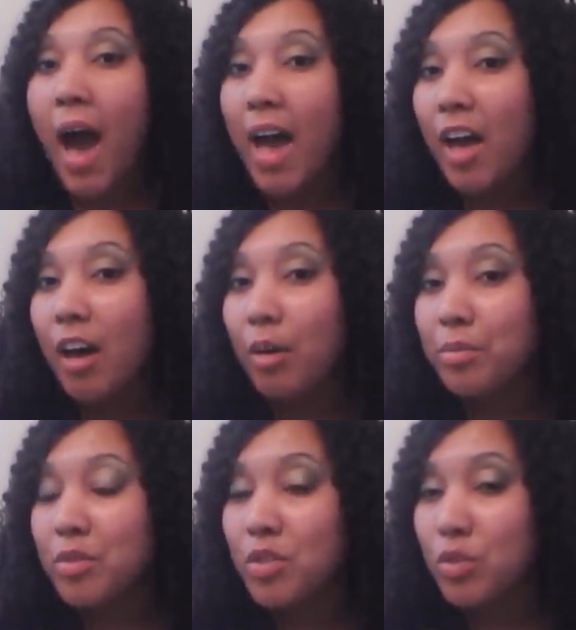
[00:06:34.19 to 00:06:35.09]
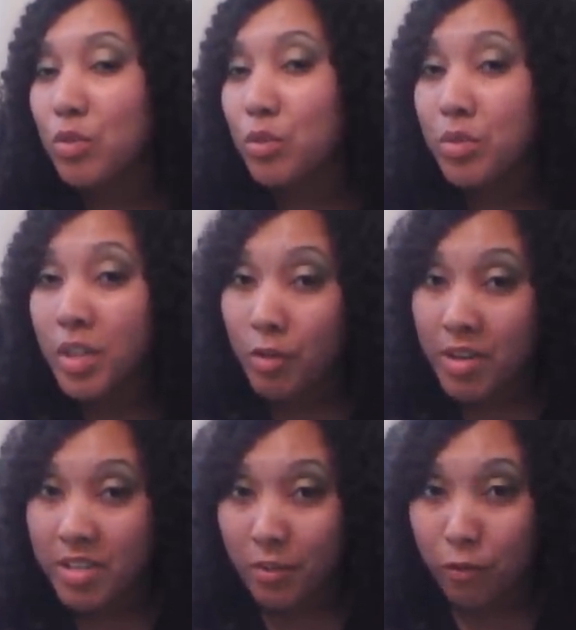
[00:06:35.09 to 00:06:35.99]
I help to
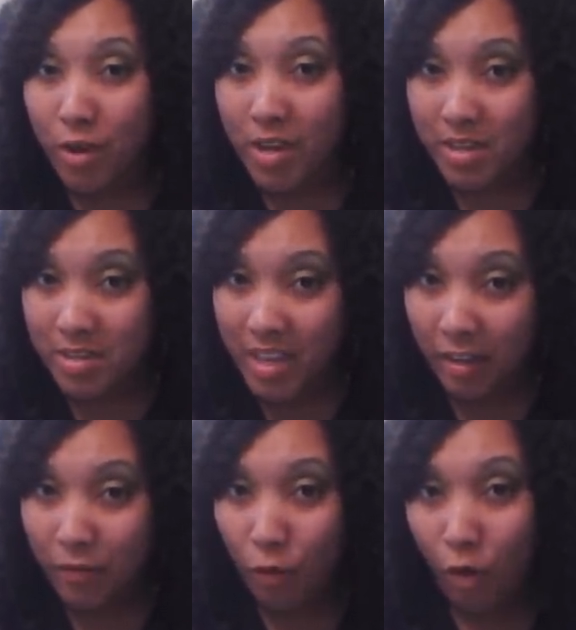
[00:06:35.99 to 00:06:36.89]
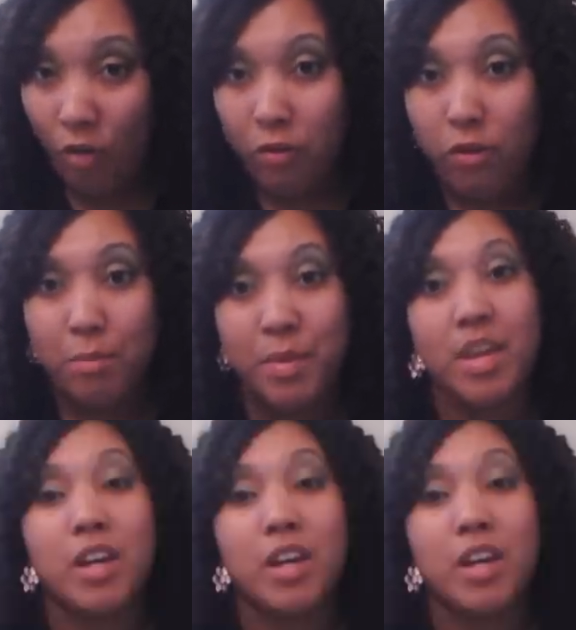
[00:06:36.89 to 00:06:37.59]
decrease the frizz that can form from me